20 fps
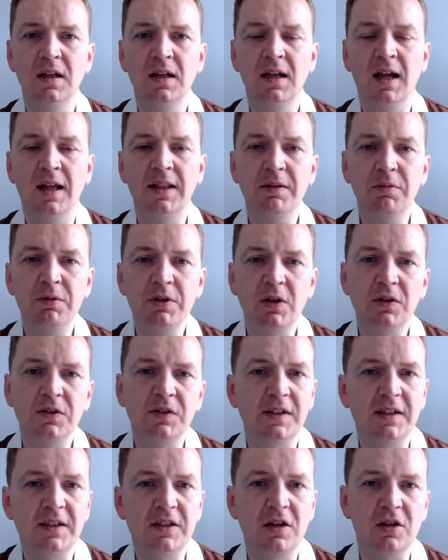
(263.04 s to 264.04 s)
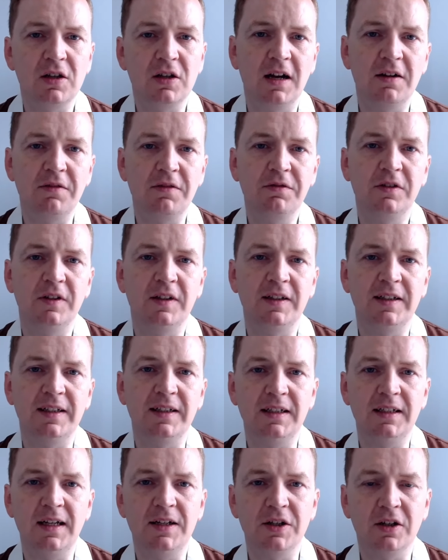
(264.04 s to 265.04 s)
And then we also need to look out for
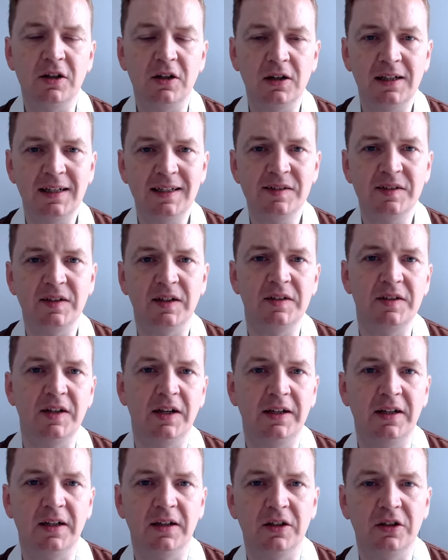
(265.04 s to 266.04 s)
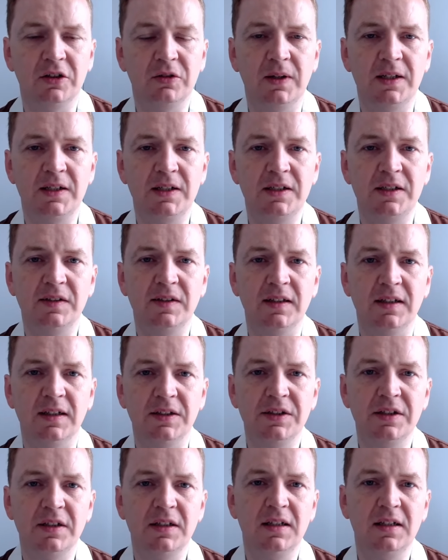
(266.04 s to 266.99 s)
the eternalistic take on it, which is that